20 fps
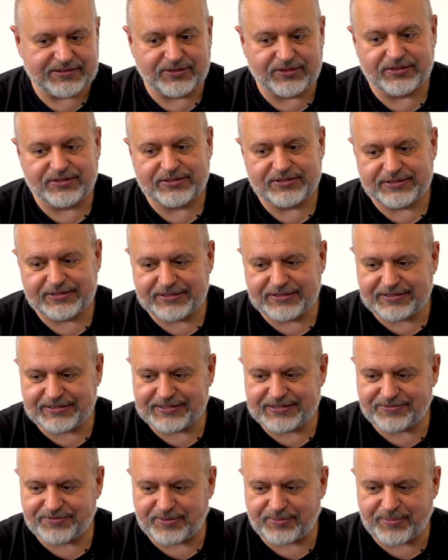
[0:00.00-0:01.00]
Oh, it
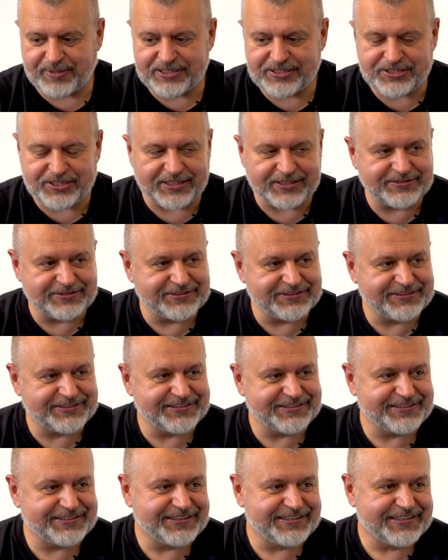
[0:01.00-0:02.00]
is from my childhood.
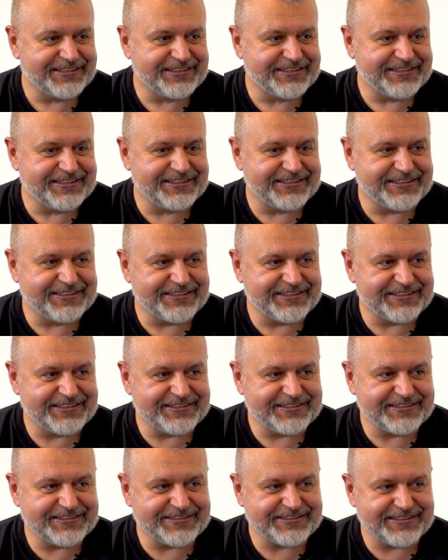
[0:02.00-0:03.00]

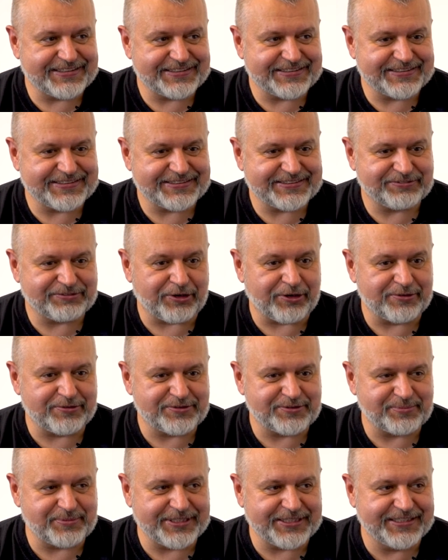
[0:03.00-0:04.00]
It
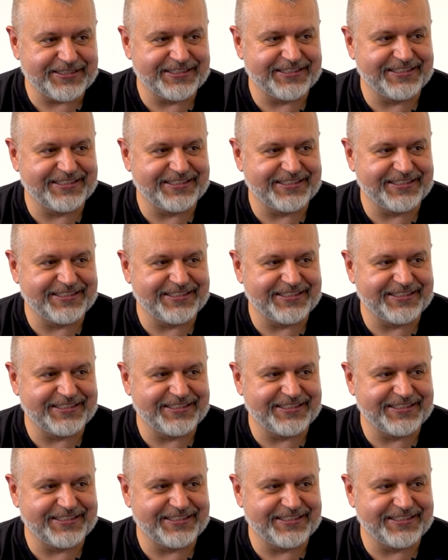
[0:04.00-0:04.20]
follows me.